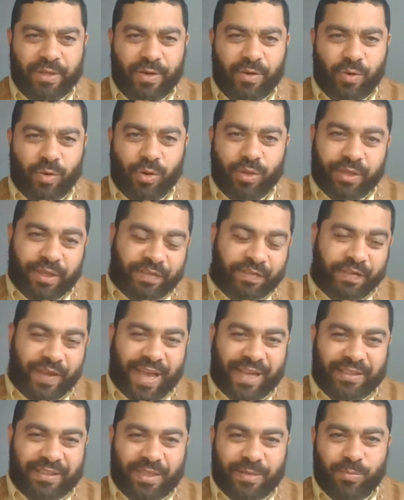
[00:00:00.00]
or the
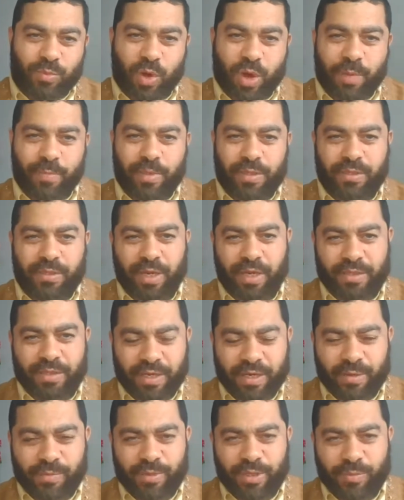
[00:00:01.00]
fact that Muhammad sallallahu alaihi
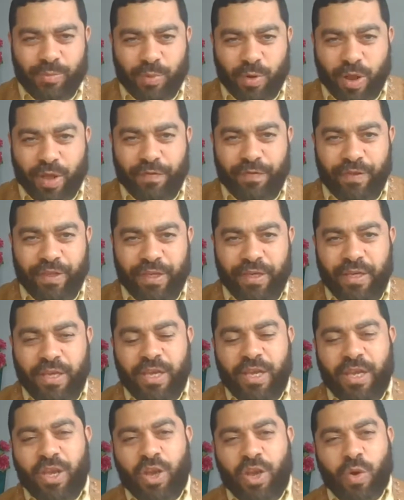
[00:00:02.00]
wasallam is a prophet,
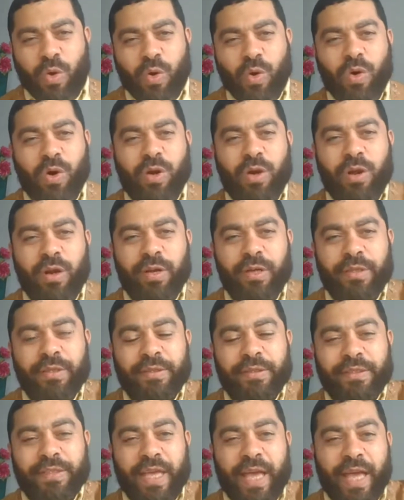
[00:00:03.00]
or
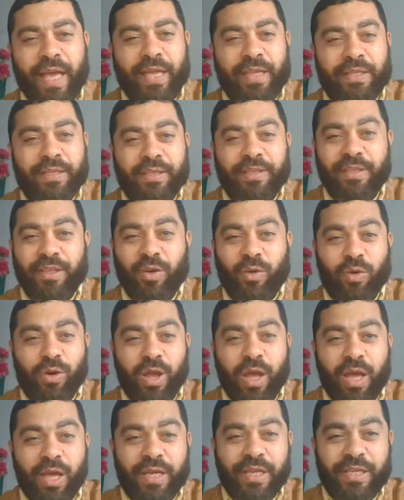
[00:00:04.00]
that the
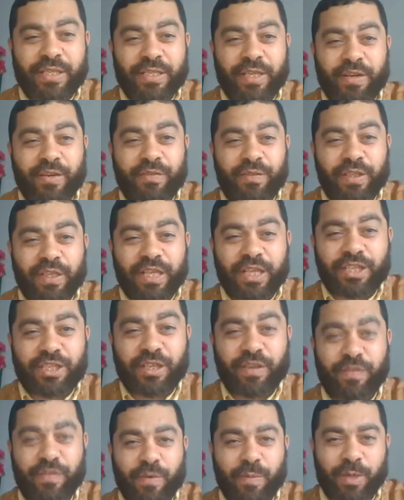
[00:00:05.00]
Quran is a
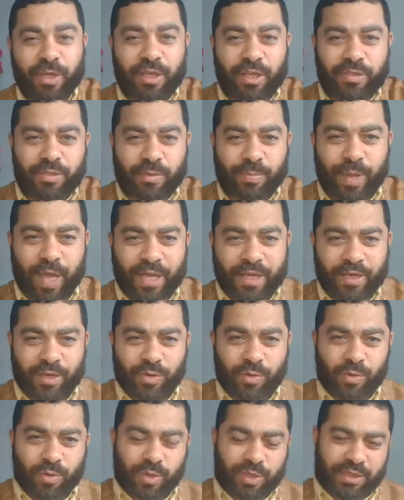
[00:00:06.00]
revelation from Allah
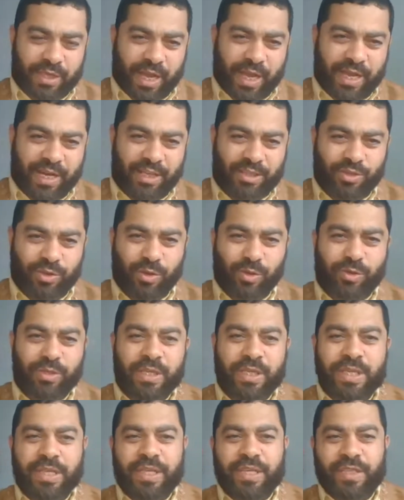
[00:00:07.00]
subhanahu wa ta'ala. So
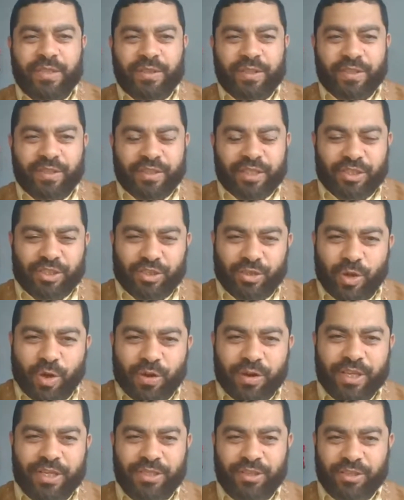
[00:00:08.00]
the
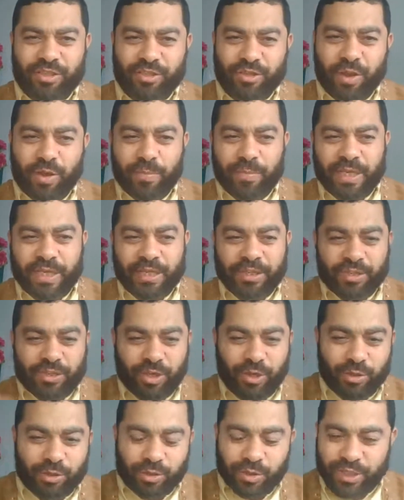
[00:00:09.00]
stories are so many.
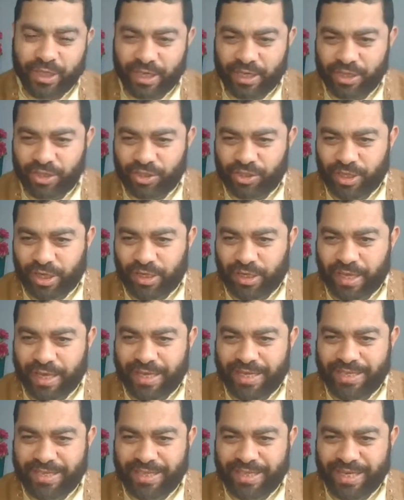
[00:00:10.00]
So today, inshallah,
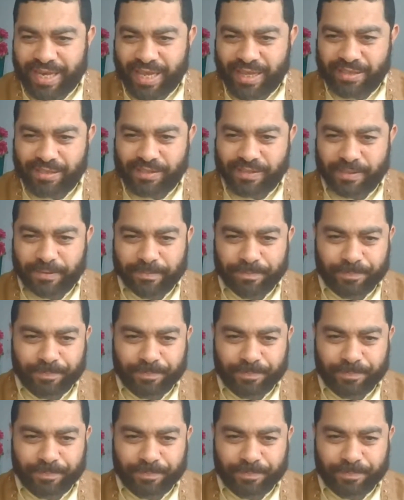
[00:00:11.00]
in the next